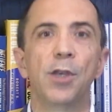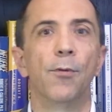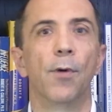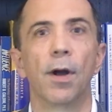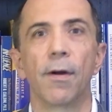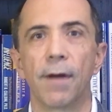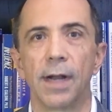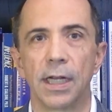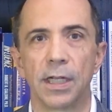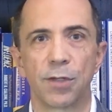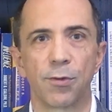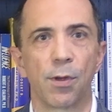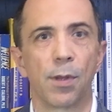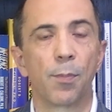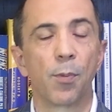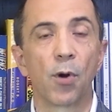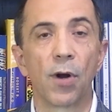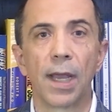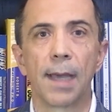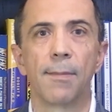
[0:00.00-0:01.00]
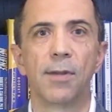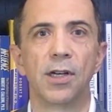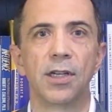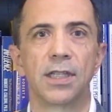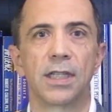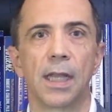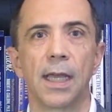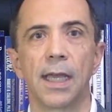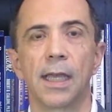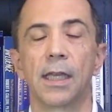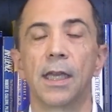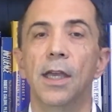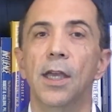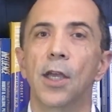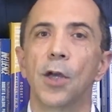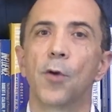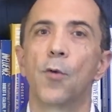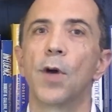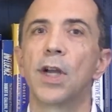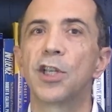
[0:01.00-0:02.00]
URLs with parameters like
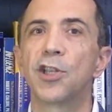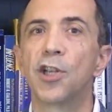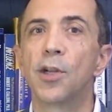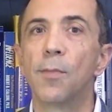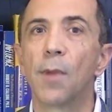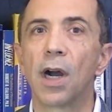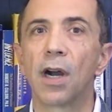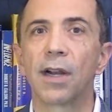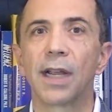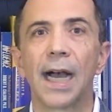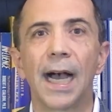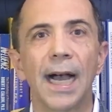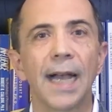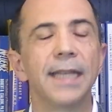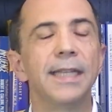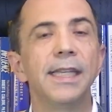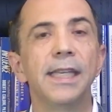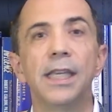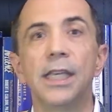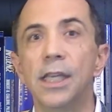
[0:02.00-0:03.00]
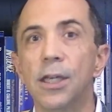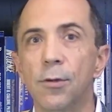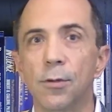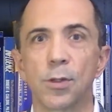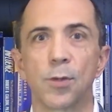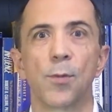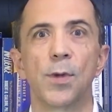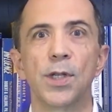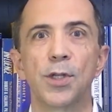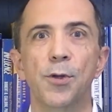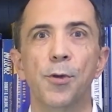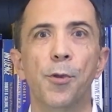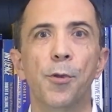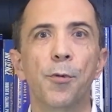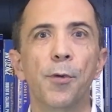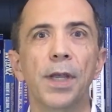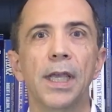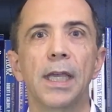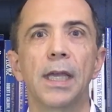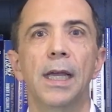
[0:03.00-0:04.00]
$ID =
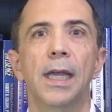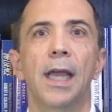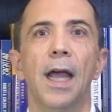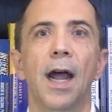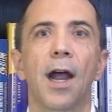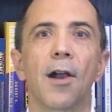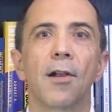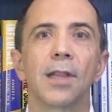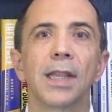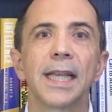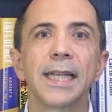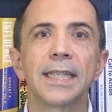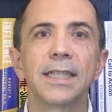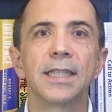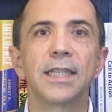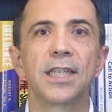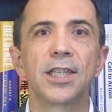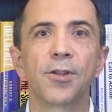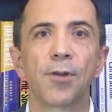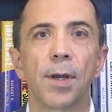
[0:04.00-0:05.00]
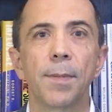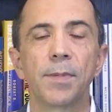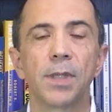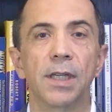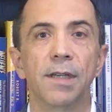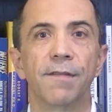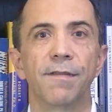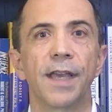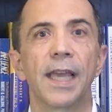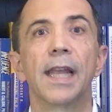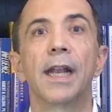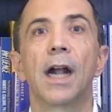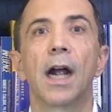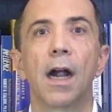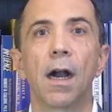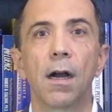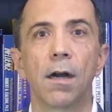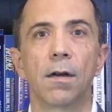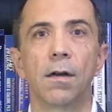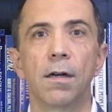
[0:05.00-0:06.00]
123 are less descriptive and
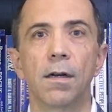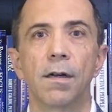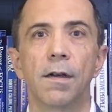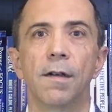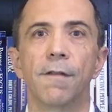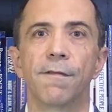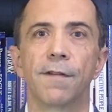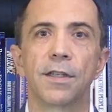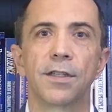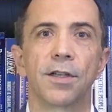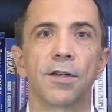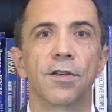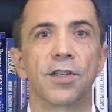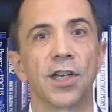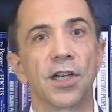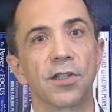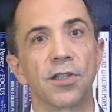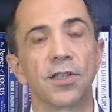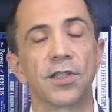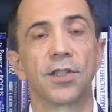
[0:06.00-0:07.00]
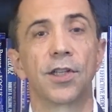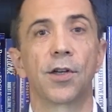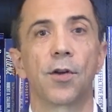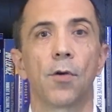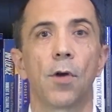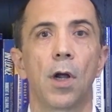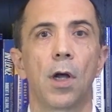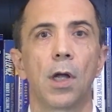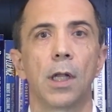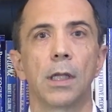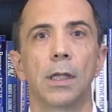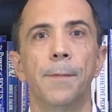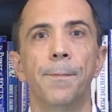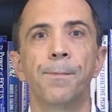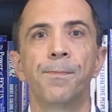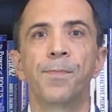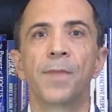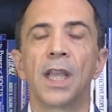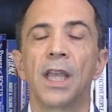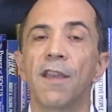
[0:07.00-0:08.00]
harder for search engines to crawl.
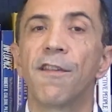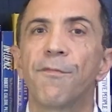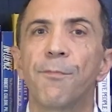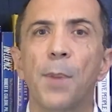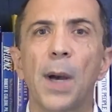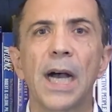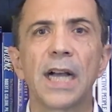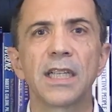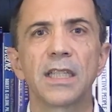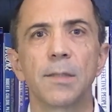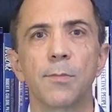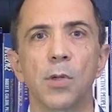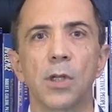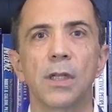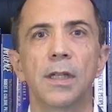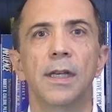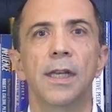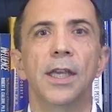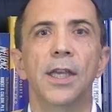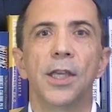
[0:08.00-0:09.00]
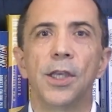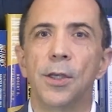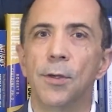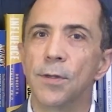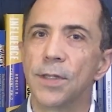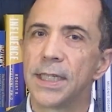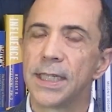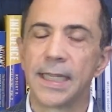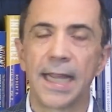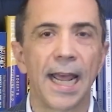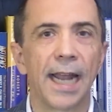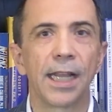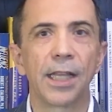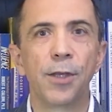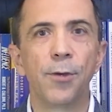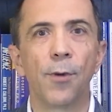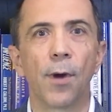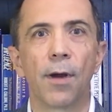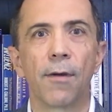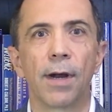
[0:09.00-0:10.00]
If possible, use static
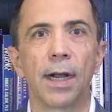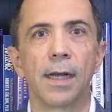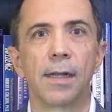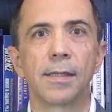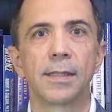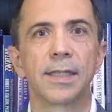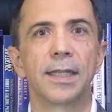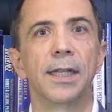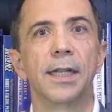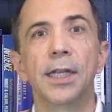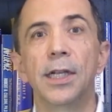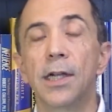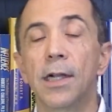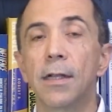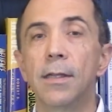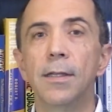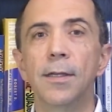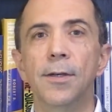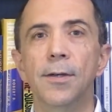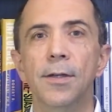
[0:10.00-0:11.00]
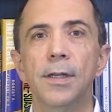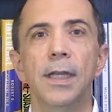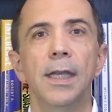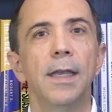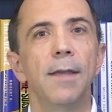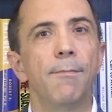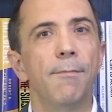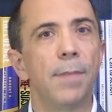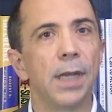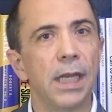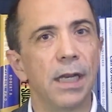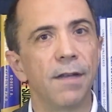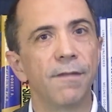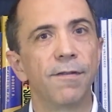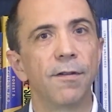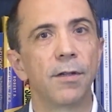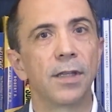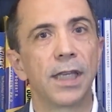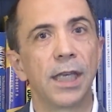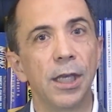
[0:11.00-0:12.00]
URLs that include
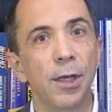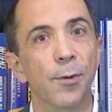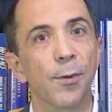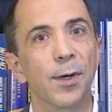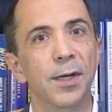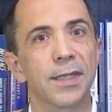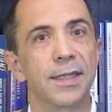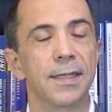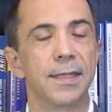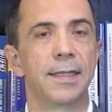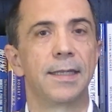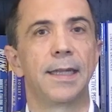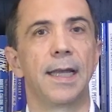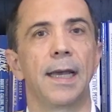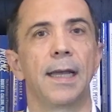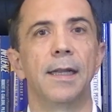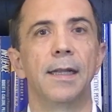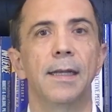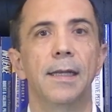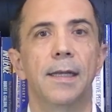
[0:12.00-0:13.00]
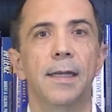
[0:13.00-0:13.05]
meaningful keywords instead.